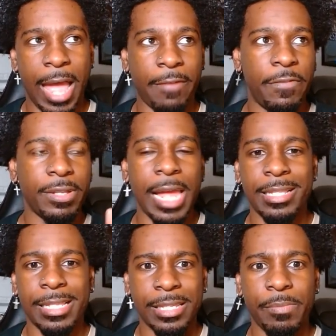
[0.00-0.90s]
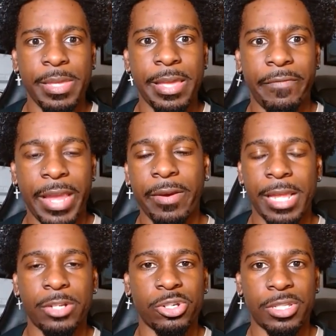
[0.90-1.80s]
I feel like this could be a very
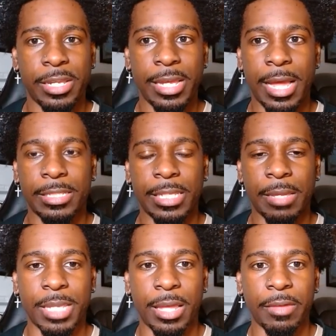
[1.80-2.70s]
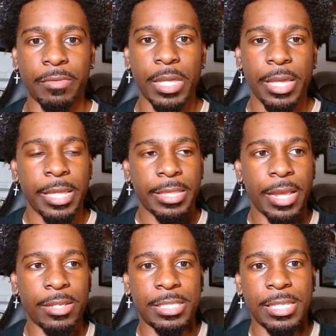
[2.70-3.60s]
interesting concept of
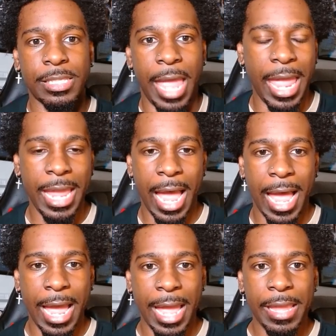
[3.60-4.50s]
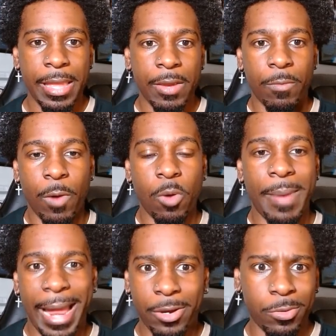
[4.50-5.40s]
there's this AI
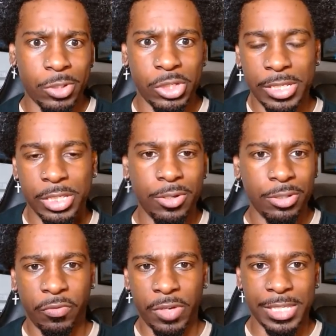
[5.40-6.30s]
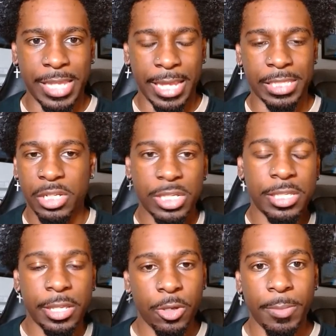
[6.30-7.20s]
robot who's just used for sex and
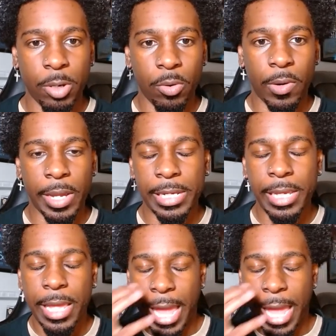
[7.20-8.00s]
she's a humanoid